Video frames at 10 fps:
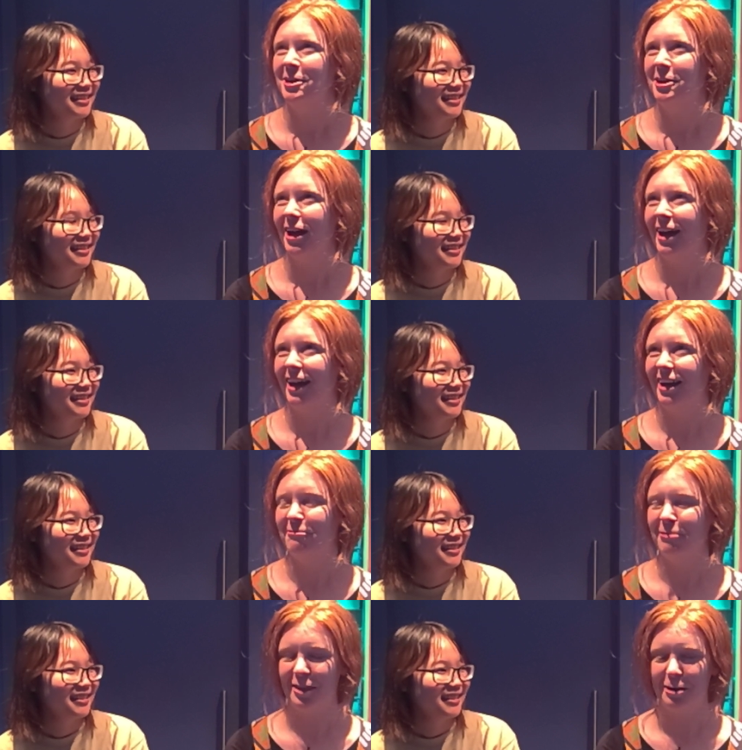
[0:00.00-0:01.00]
Speaker 1: uh,
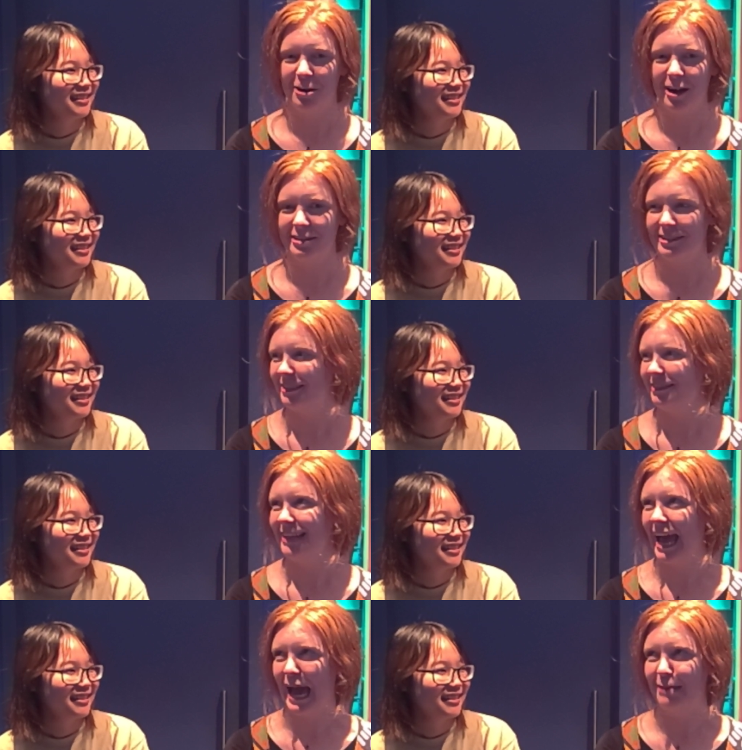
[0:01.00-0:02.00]
what they were, I was
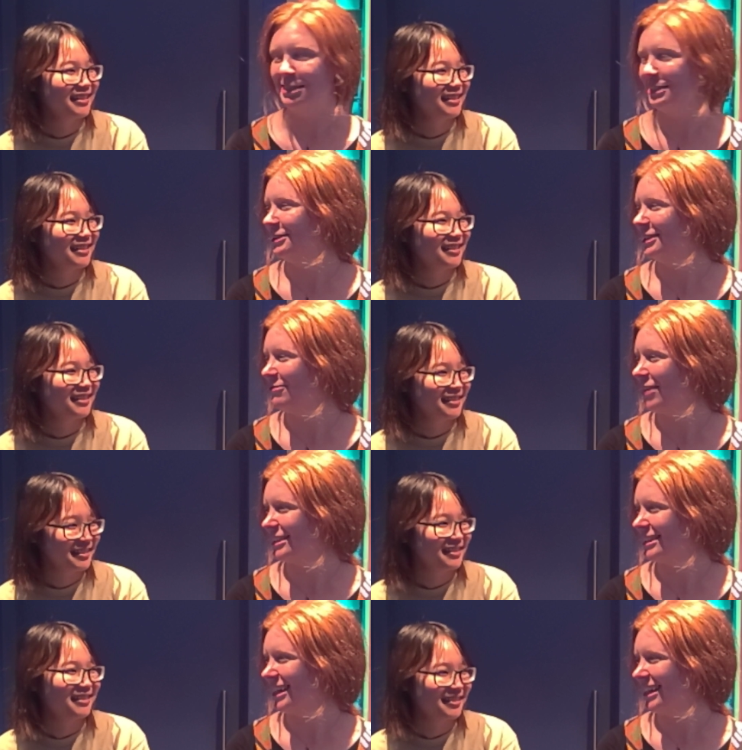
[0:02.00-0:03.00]
absolutely
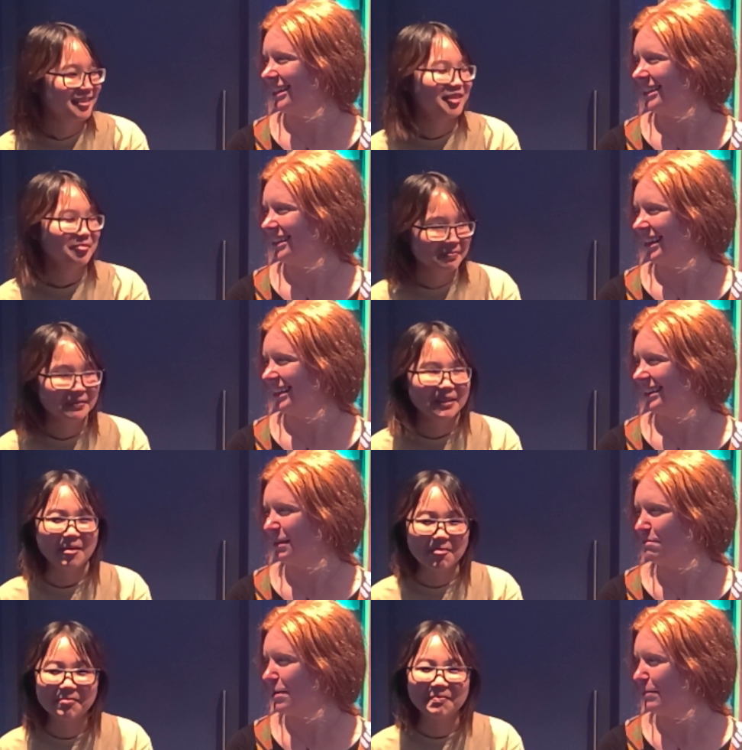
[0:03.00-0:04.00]
fascinated. The
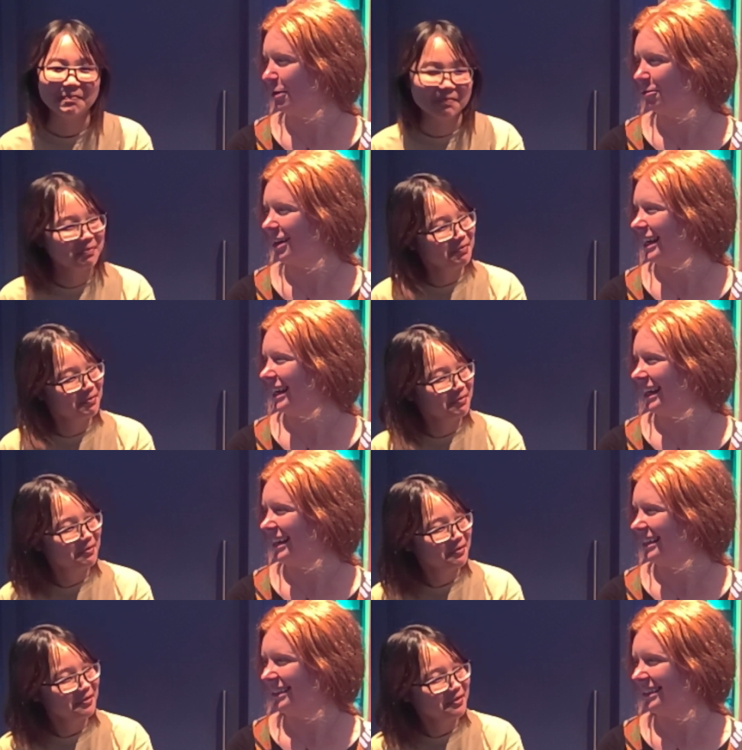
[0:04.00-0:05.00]
mimicry
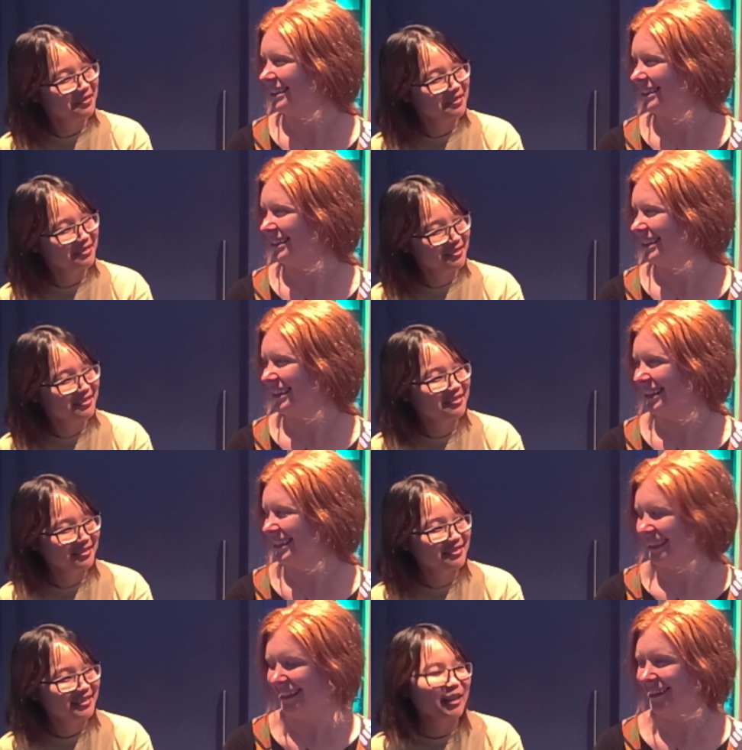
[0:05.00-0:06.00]
and
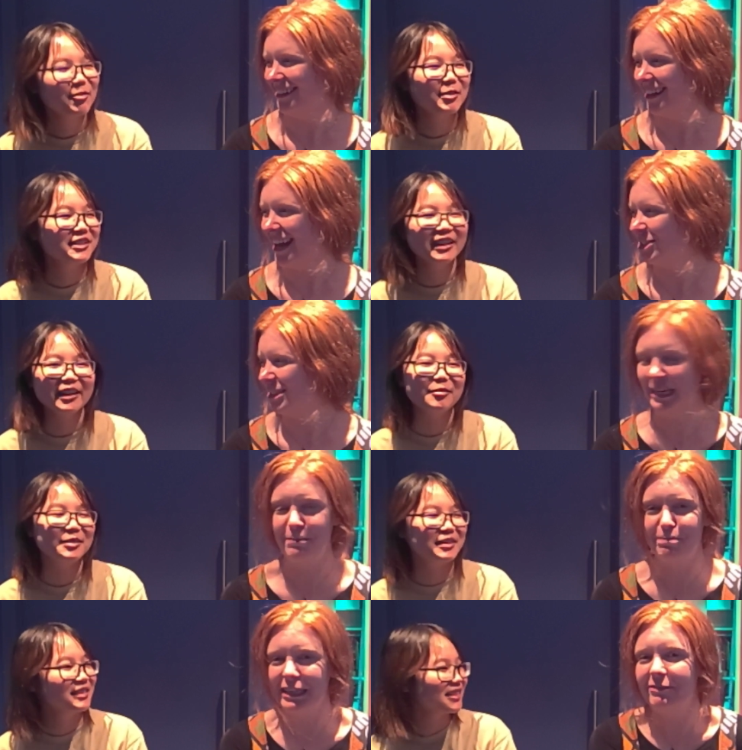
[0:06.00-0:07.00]
Speaker 2: I, wish I just I
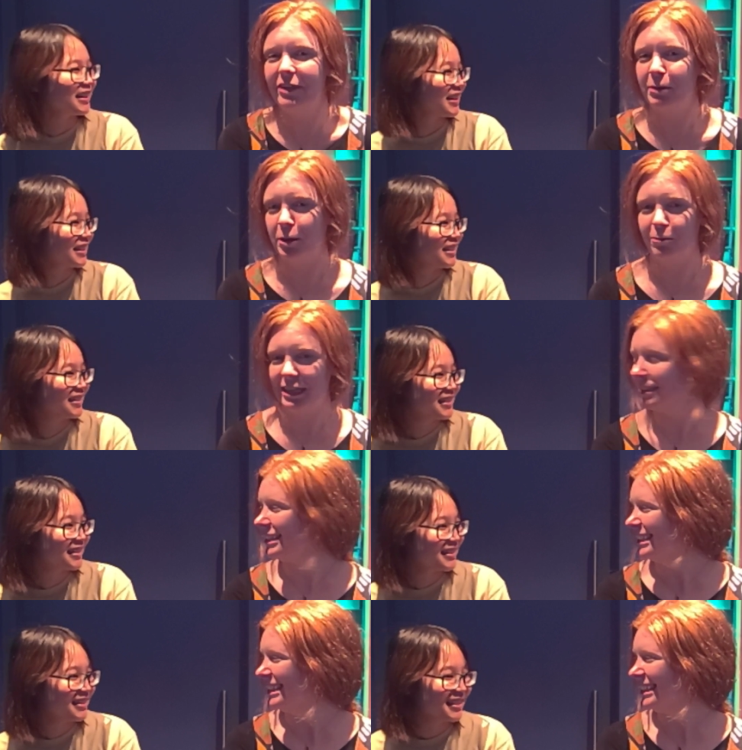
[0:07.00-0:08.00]
didn't believe they were
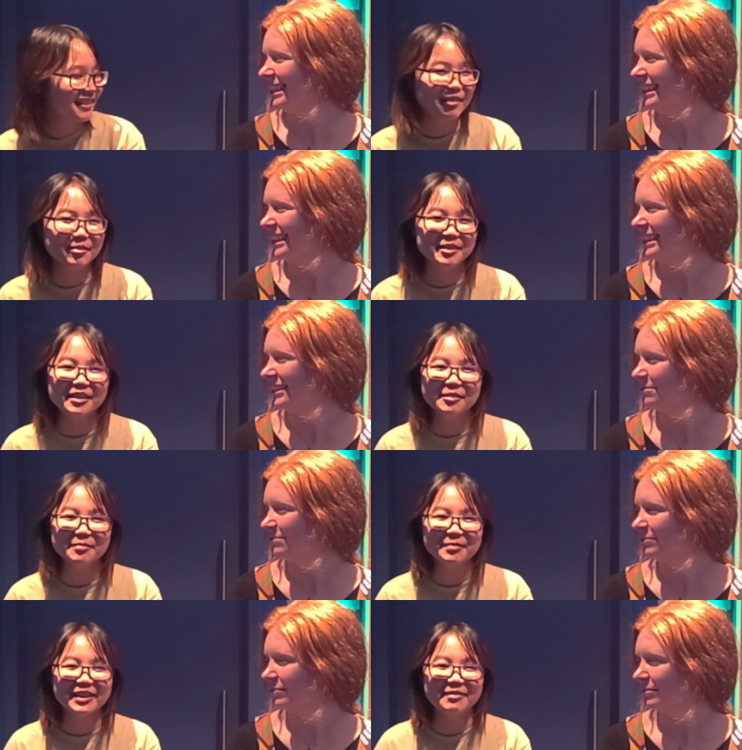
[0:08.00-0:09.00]
real. Yeah, I wish I
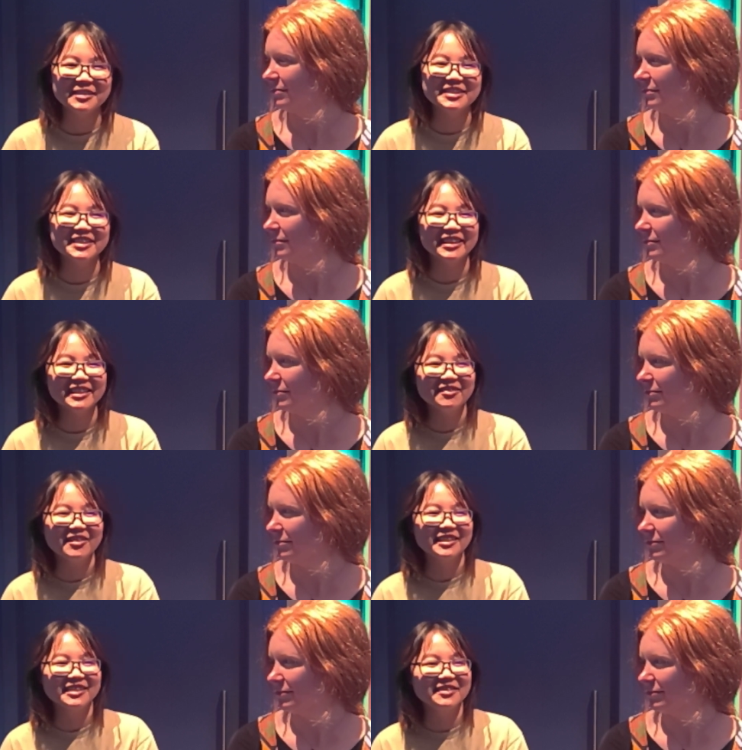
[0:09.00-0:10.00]
would be able to see it
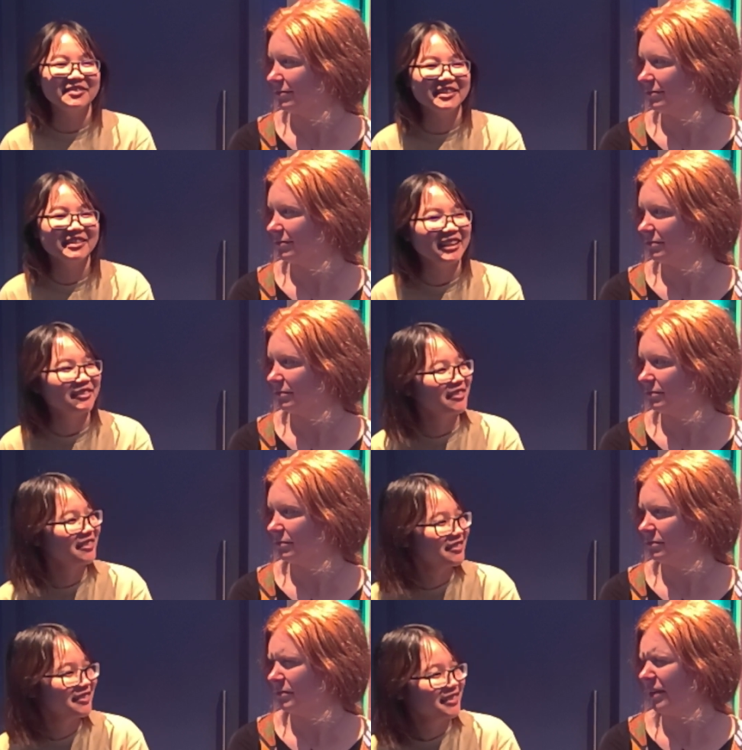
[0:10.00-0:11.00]
once in real life.
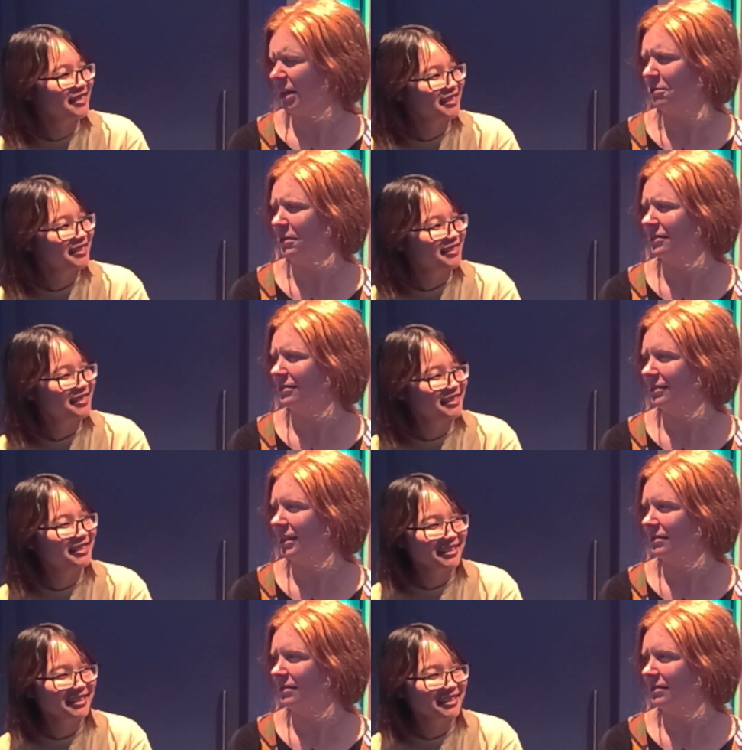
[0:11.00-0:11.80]
Speaker 1: You will. Yeah.